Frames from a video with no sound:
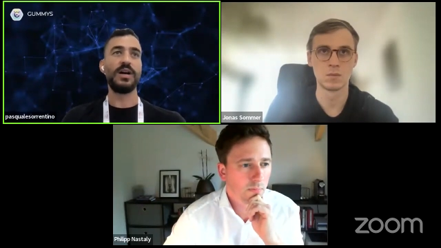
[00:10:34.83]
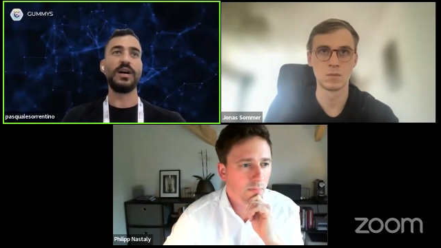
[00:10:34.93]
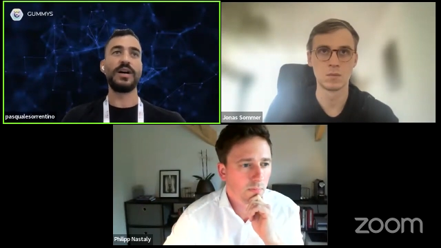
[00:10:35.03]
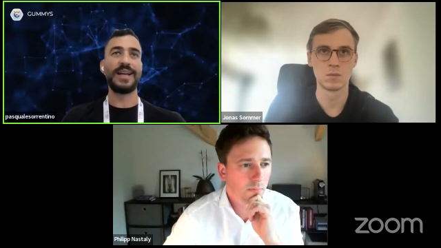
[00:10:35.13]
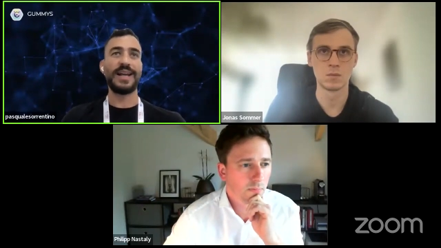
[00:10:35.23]

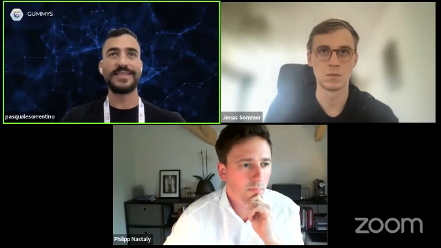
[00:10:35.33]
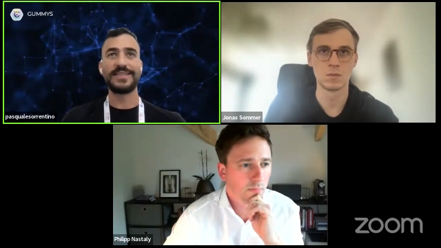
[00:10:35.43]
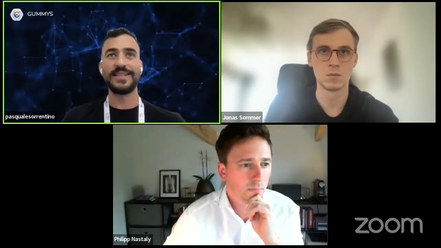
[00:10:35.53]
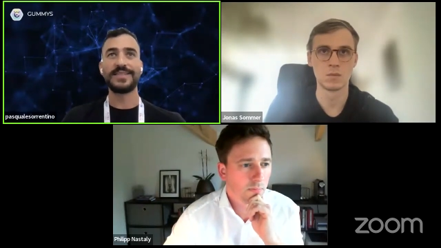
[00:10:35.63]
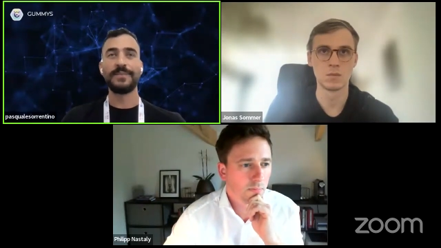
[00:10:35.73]
Speaker 1: uh,
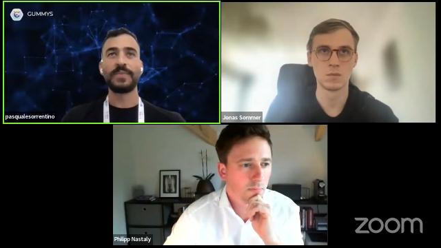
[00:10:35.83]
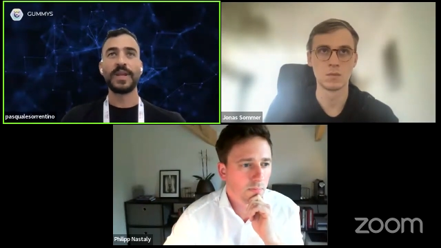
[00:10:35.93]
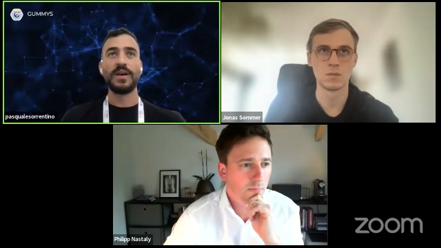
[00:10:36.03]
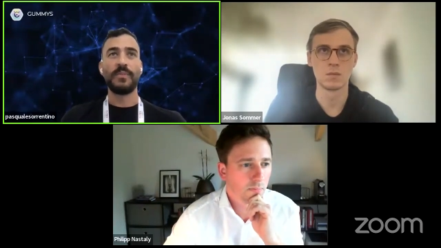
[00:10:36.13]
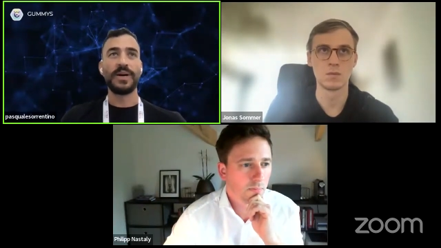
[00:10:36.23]
classes,
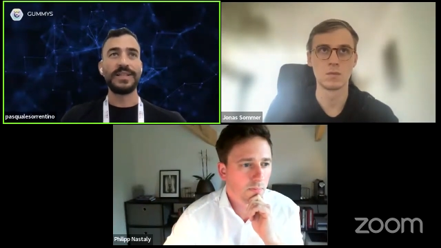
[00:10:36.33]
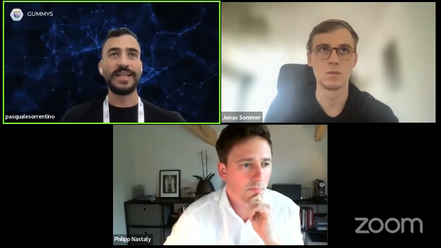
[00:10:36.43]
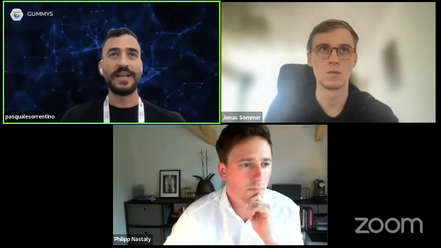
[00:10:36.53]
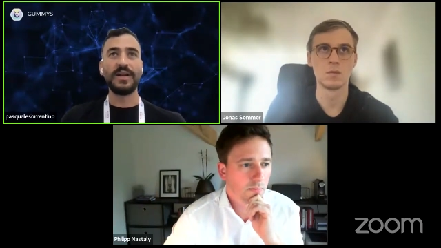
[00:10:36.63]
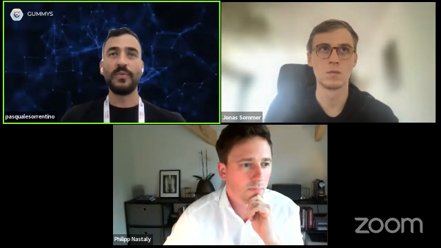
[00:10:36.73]
but
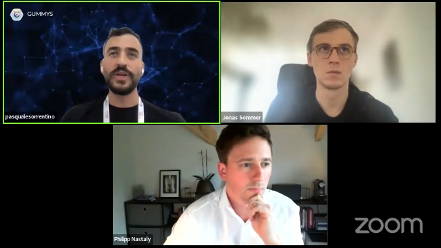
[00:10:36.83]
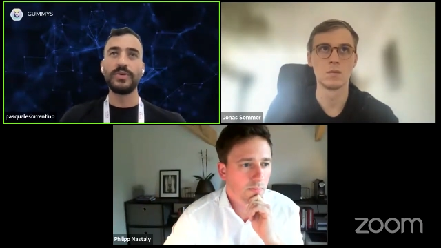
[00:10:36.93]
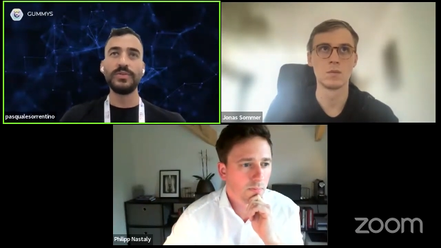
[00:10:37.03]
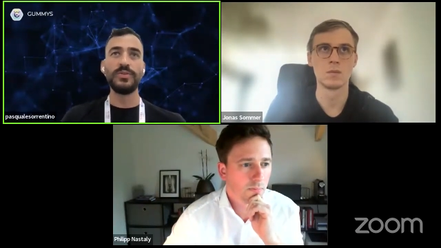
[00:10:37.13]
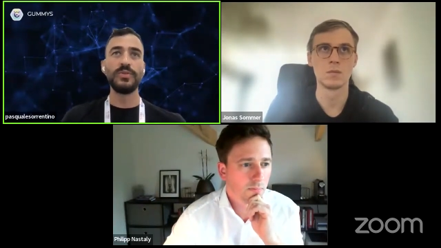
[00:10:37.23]
then we
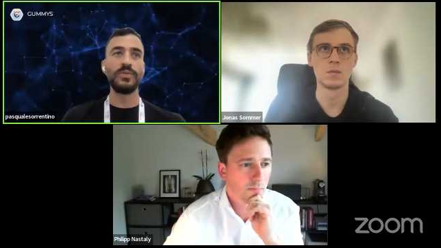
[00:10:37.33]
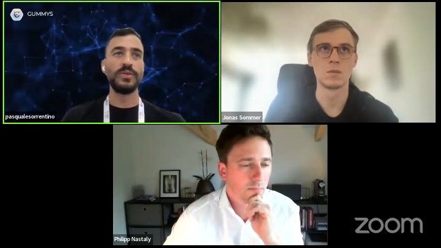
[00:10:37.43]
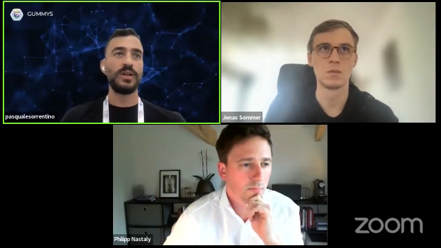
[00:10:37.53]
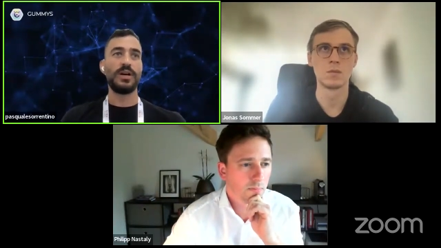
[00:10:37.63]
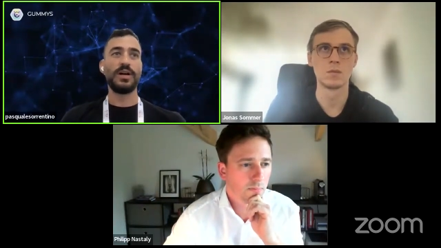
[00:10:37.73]
could do
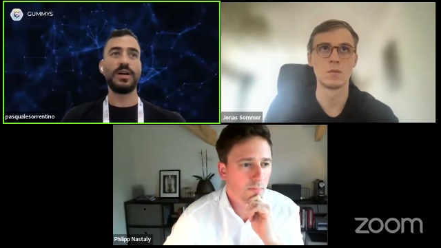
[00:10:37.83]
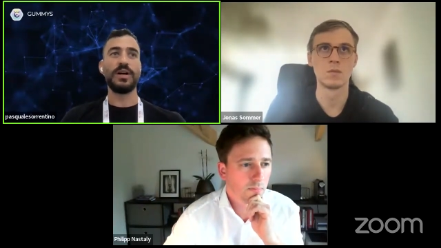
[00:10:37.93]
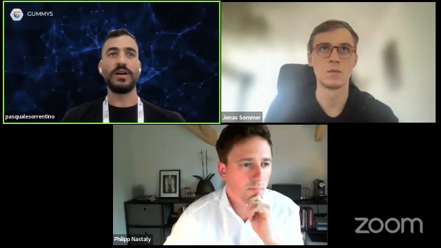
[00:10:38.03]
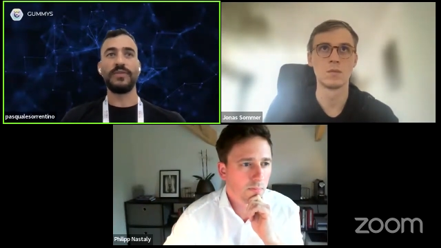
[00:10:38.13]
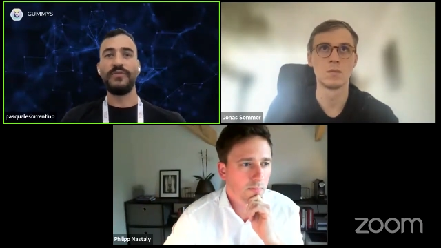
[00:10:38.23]

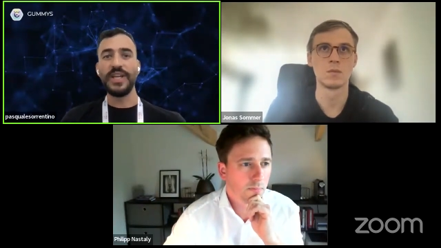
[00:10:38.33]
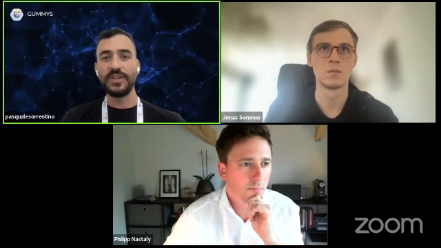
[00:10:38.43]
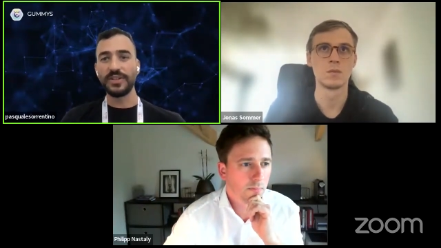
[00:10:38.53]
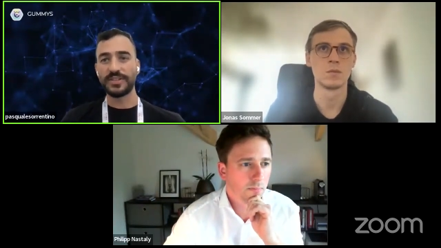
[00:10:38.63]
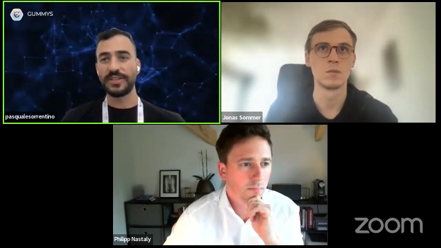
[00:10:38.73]
uh,
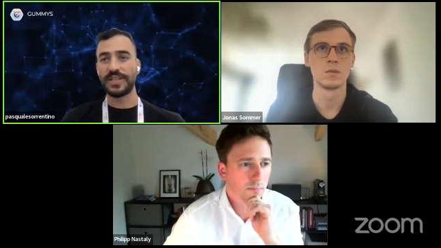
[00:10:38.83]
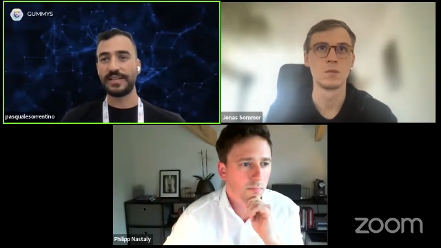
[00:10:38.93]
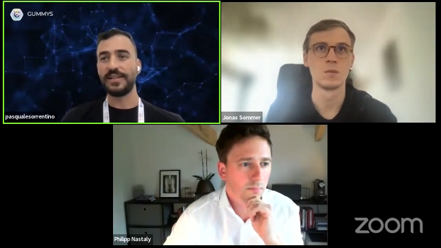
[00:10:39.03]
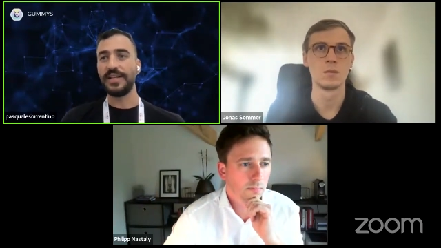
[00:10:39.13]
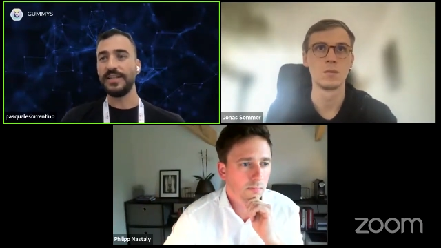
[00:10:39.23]
videos
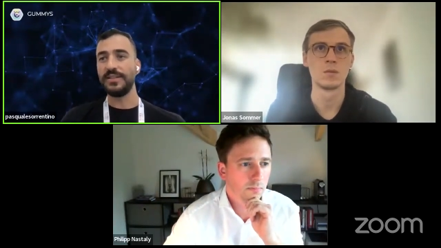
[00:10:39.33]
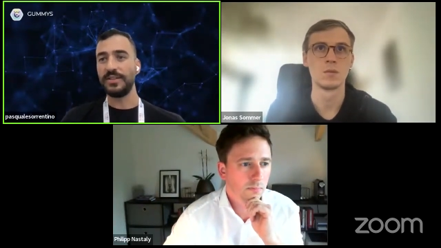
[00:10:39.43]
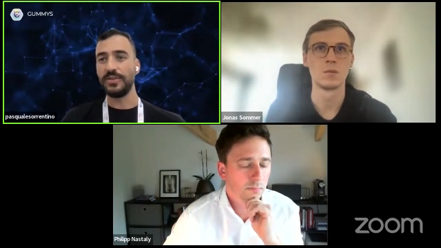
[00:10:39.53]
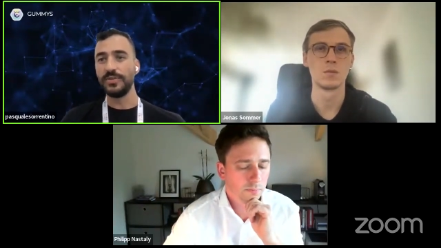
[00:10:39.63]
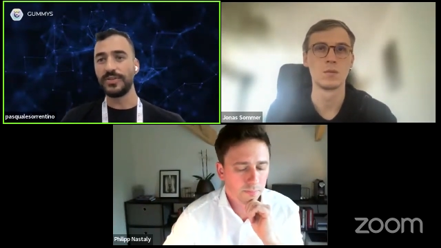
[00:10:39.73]
that lead
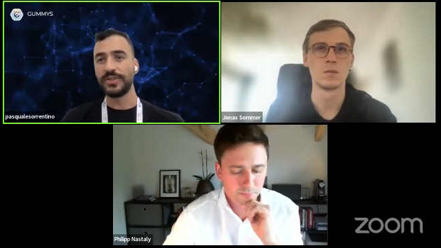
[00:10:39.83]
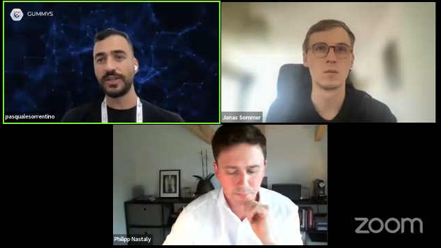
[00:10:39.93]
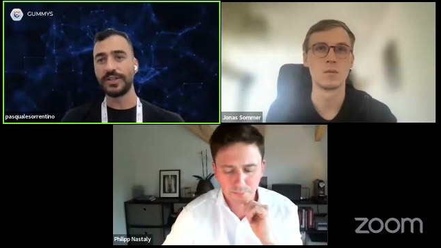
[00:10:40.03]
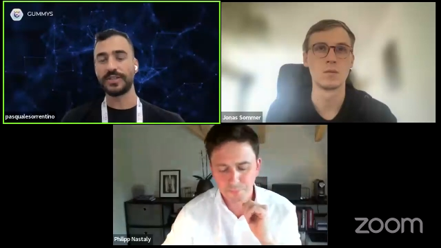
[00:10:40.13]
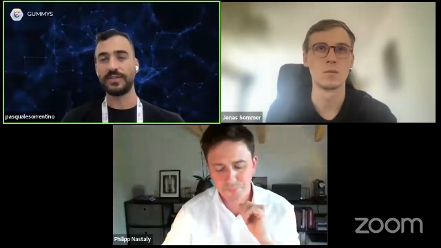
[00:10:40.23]
the
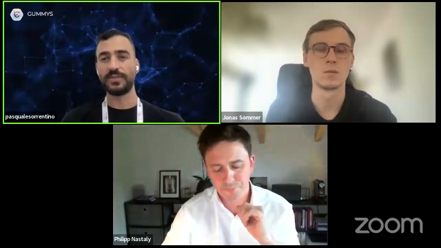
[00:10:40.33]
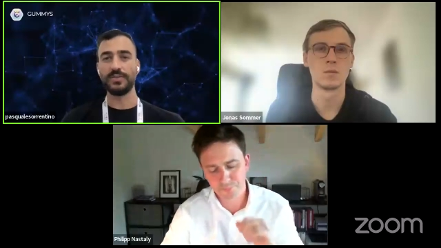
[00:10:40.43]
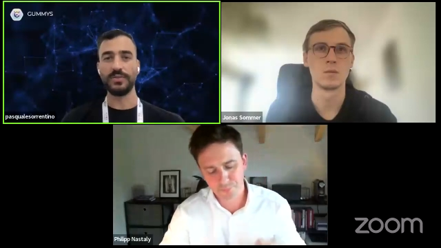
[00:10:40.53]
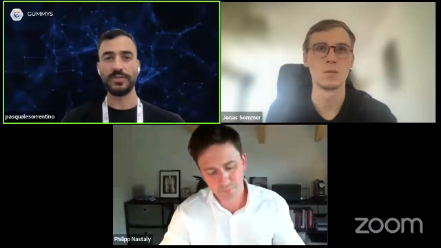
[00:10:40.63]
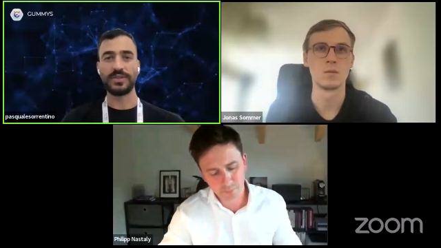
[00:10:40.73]
users to
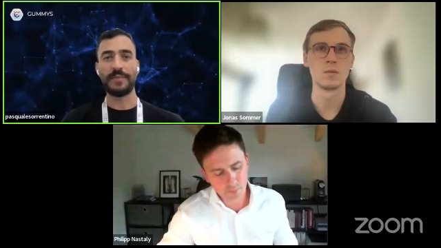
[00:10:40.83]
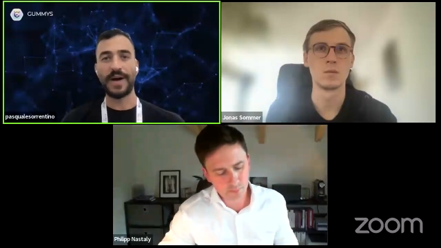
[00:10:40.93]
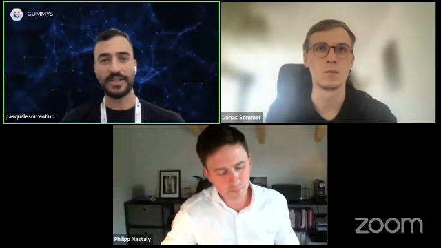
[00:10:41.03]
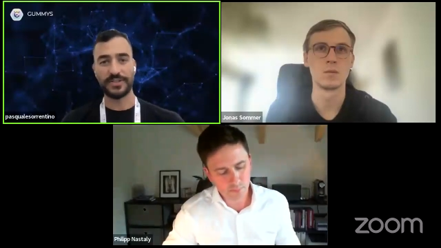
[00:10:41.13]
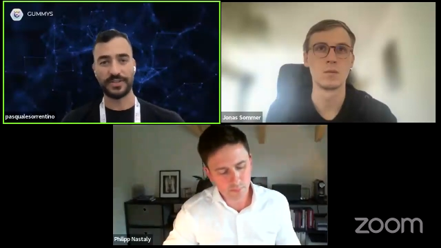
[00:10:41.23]
do
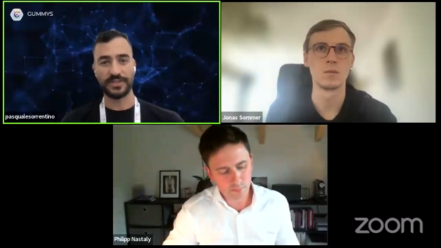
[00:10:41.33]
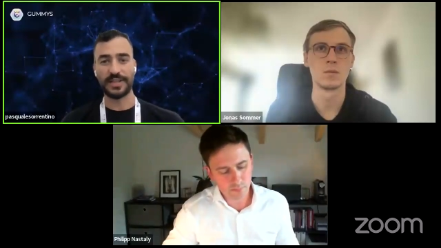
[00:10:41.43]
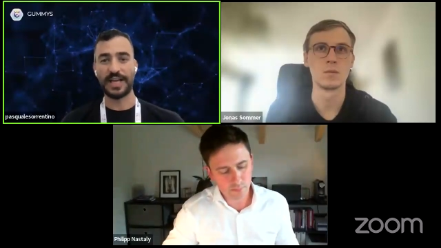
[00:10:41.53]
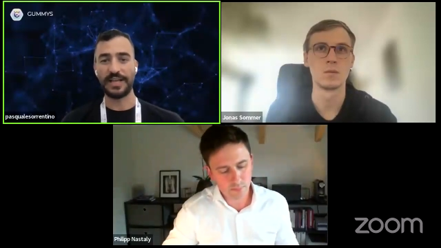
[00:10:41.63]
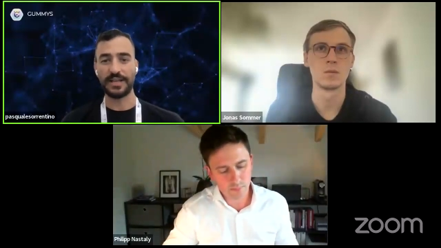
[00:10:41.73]
some
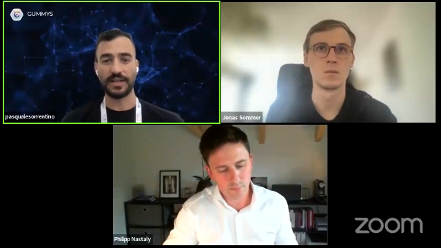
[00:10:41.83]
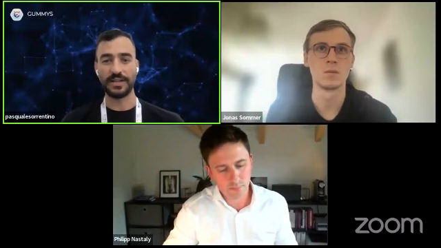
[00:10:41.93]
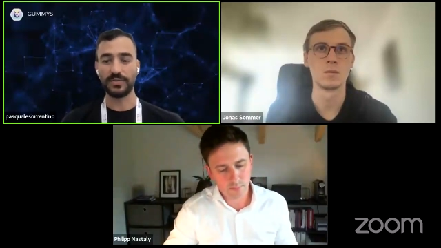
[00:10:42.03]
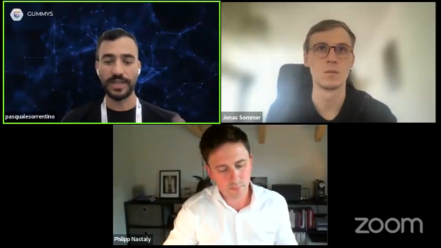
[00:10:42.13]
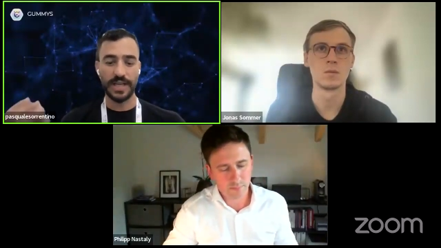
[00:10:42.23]
actions, like
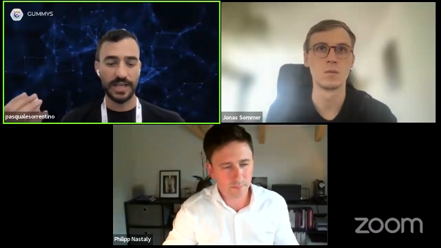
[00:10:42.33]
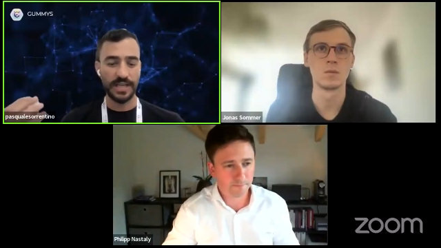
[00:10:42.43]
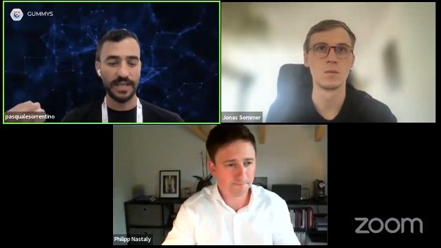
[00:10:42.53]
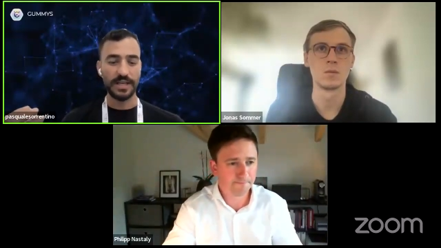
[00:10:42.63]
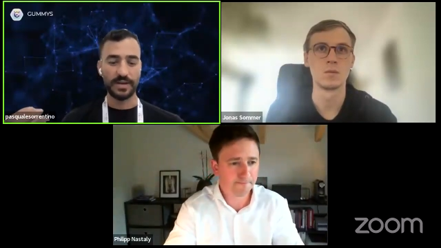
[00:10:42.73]
uh, today,